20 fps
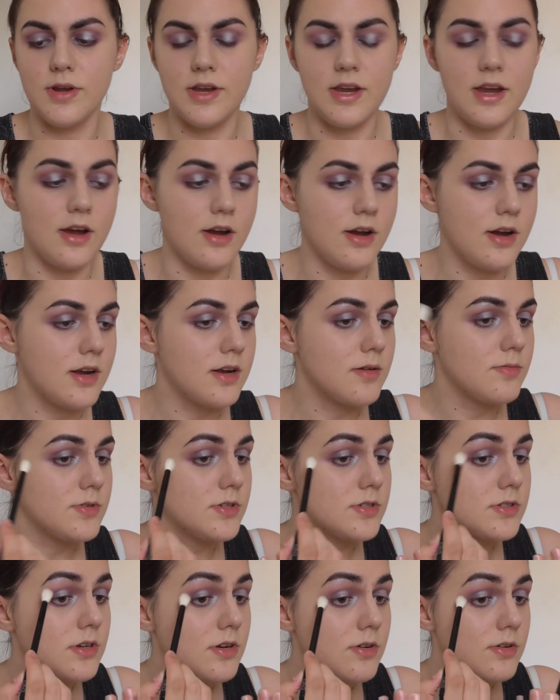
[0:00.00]
on here, and I'm
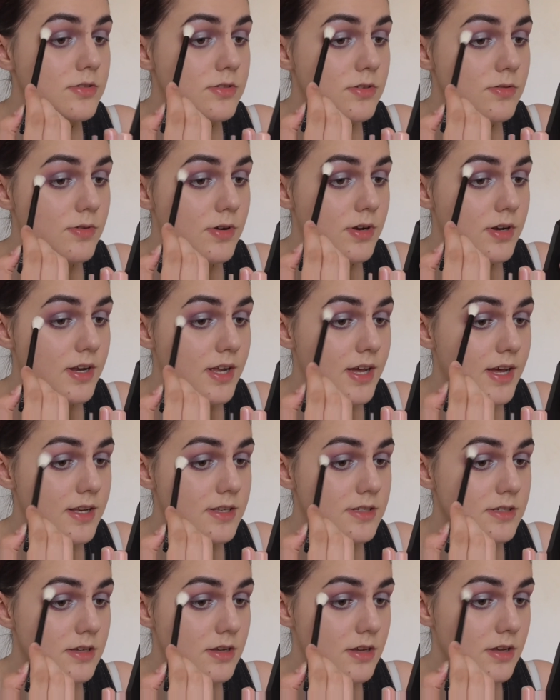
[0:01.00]
just going to run
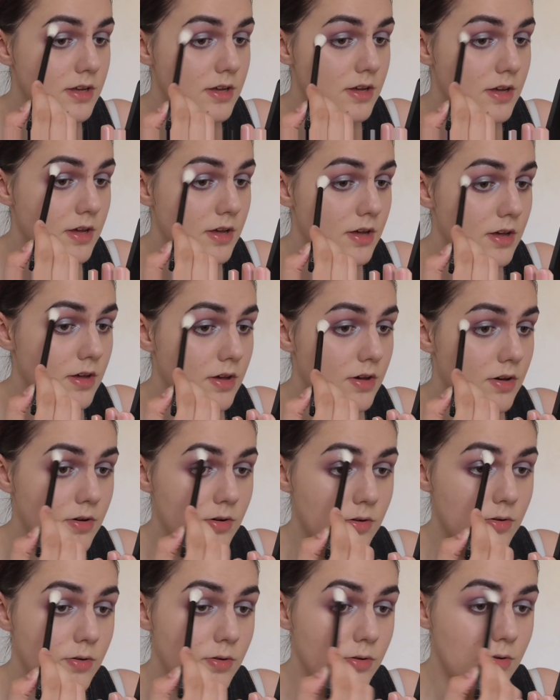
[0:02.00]
that
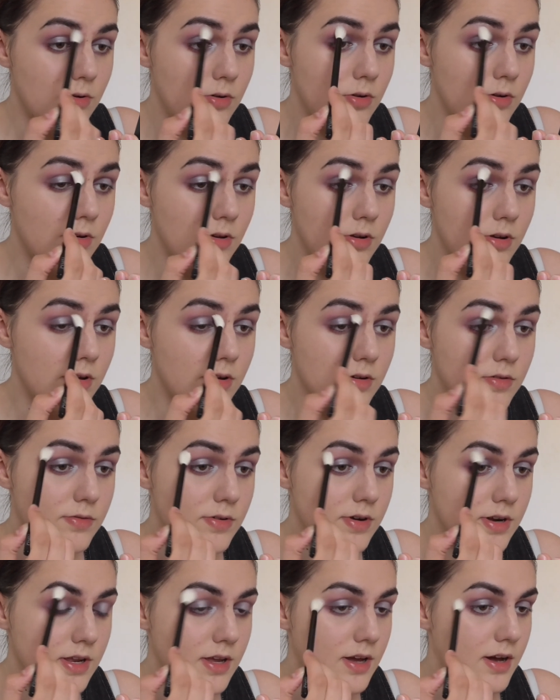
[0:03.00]
all
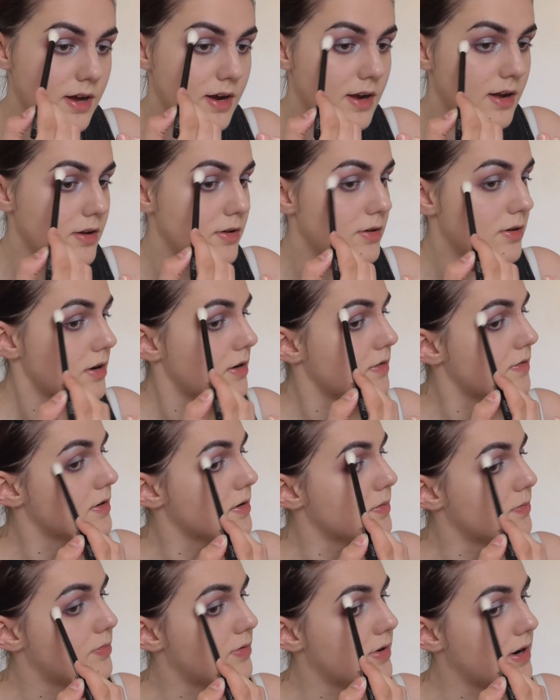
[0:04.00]
over the eye look, over
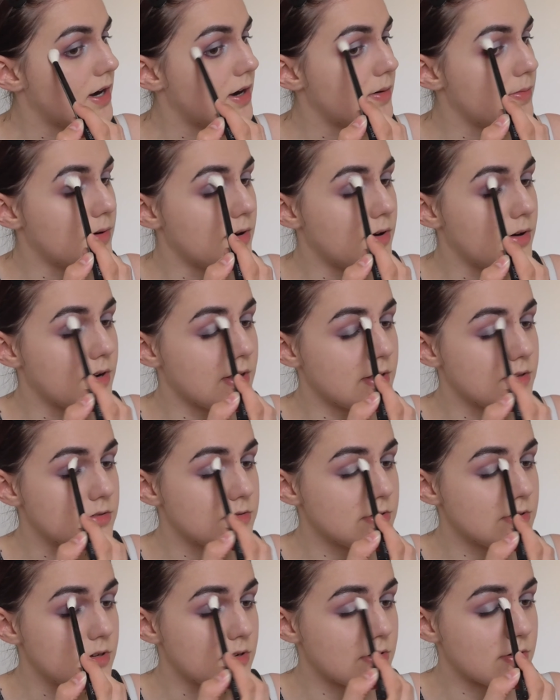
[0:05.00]
the brow bone and
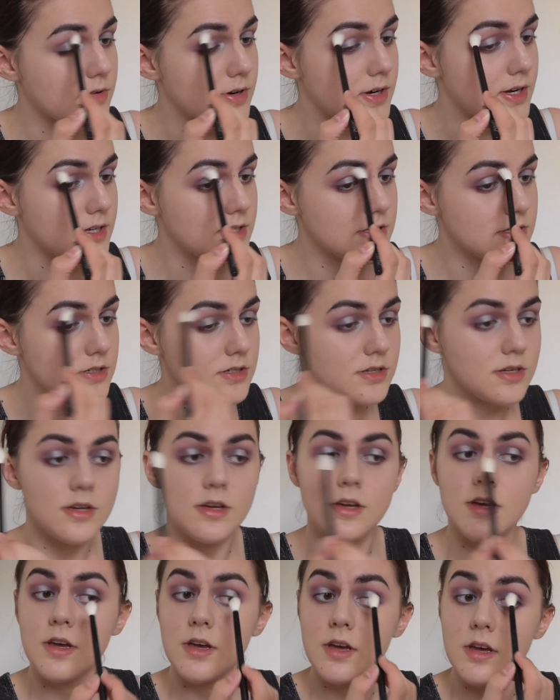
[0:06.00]
to the crease,
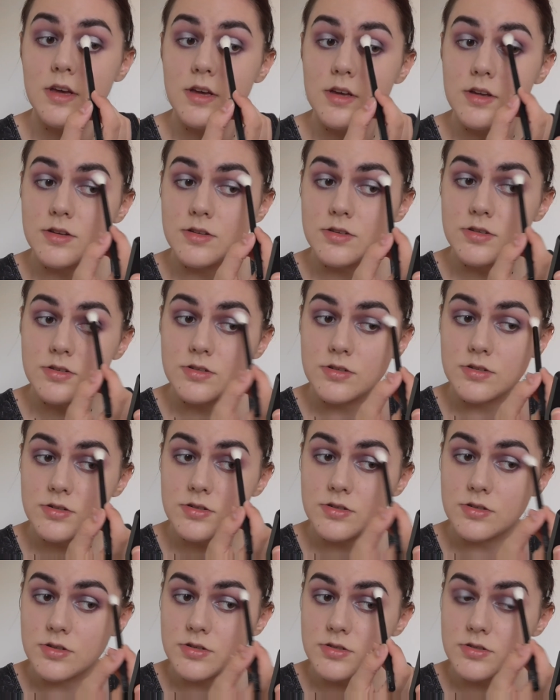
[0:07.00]

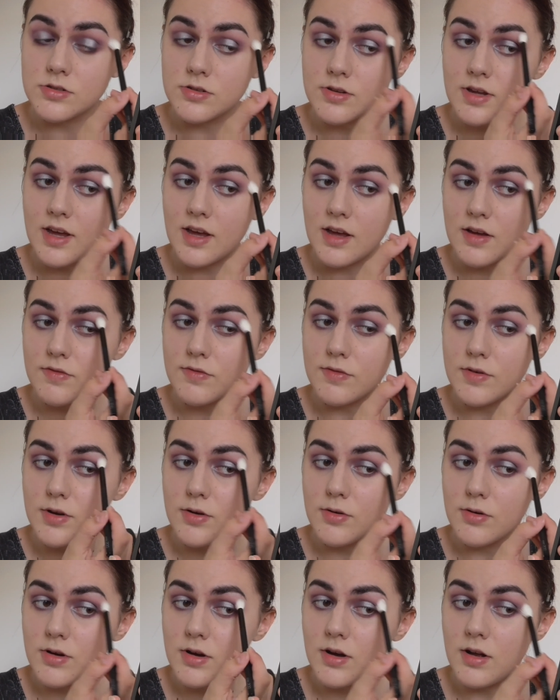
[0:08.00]
just to have
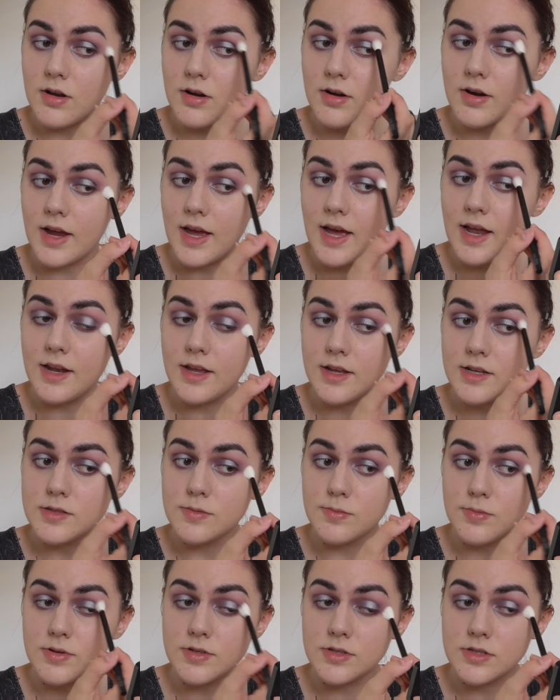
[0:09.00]
no color added
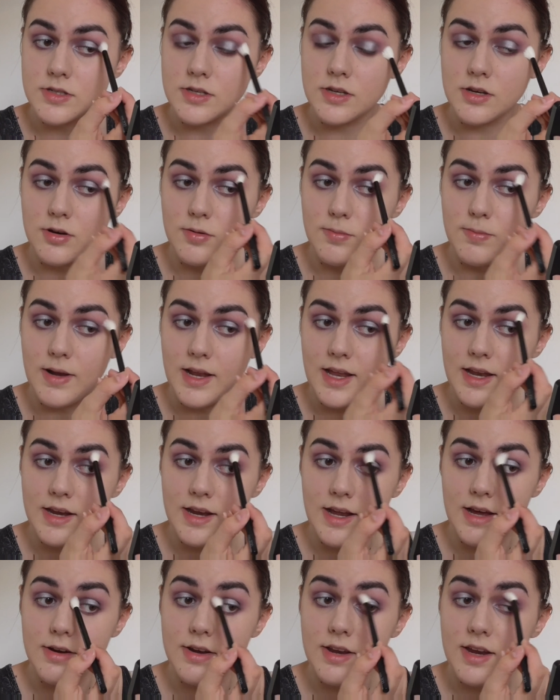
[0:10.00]
but still blend
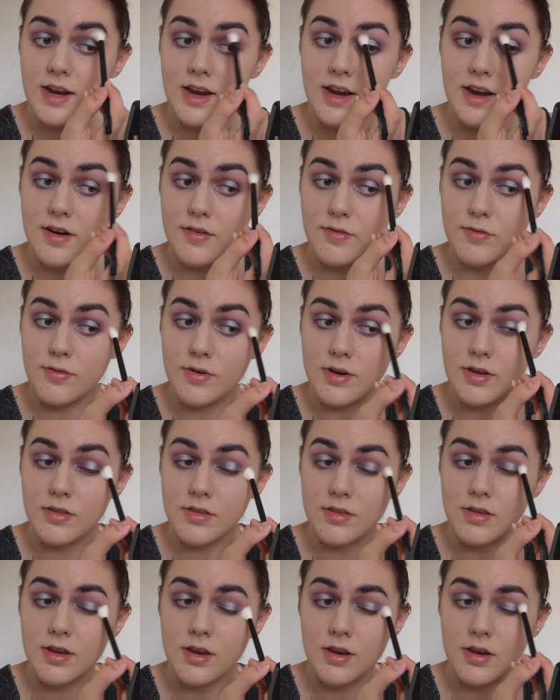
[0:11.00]
out
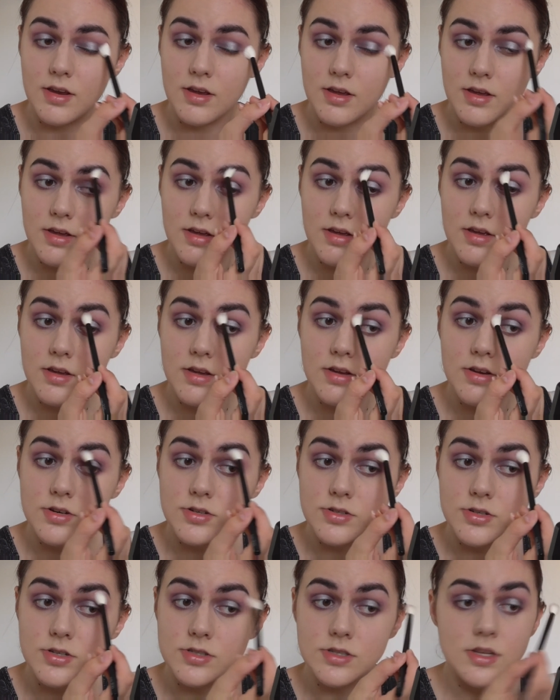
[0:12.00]
everything
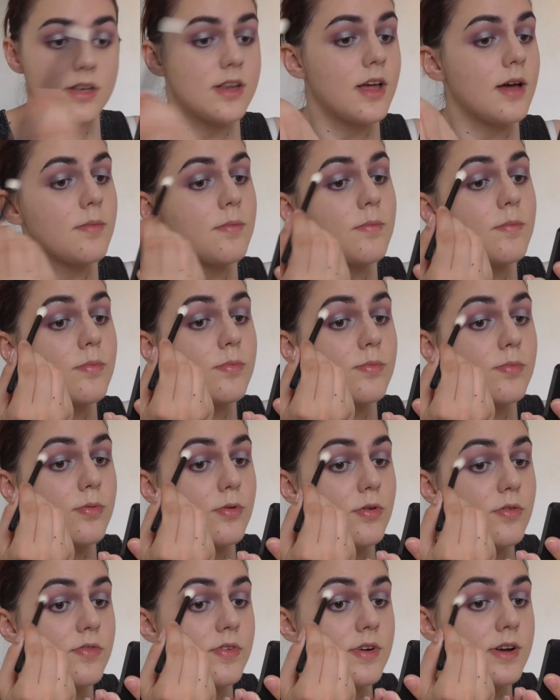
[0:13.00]
just in that
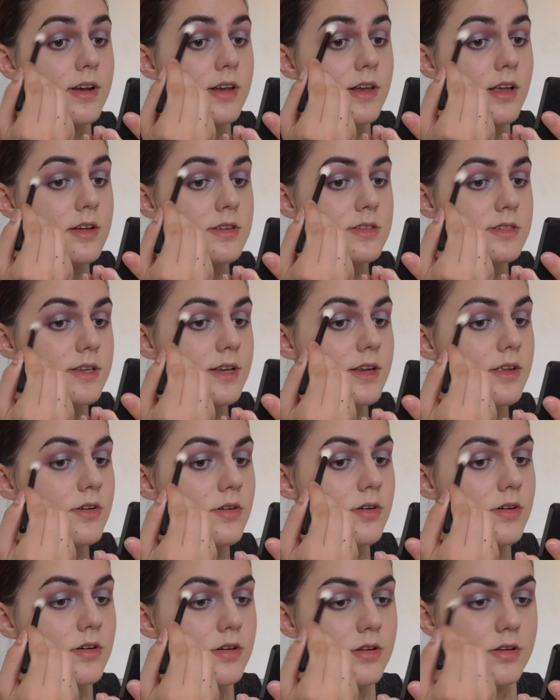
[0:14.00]
perfect last
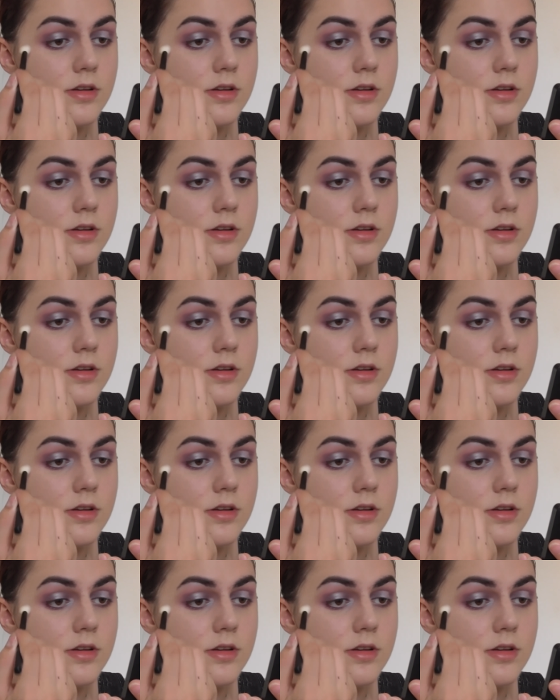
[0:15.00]
little